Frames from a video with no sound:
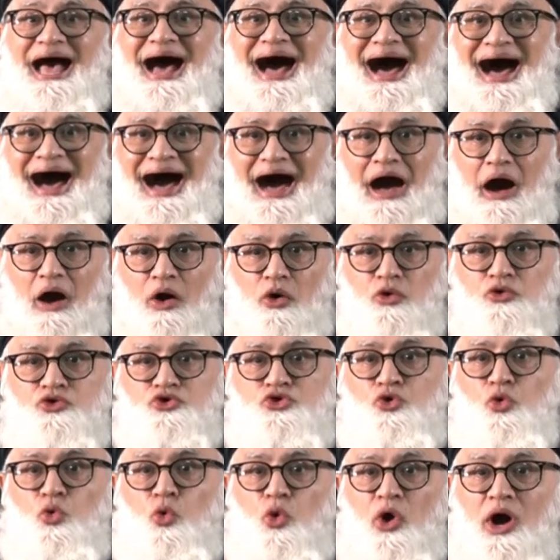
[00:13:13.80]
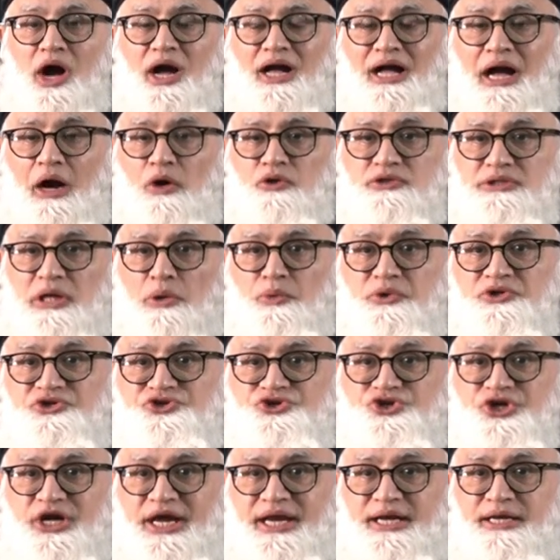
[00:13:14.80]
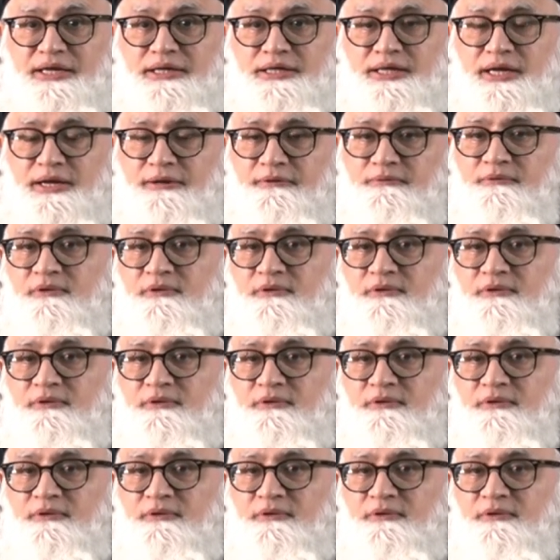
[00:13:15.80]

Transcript: how to work out our trend,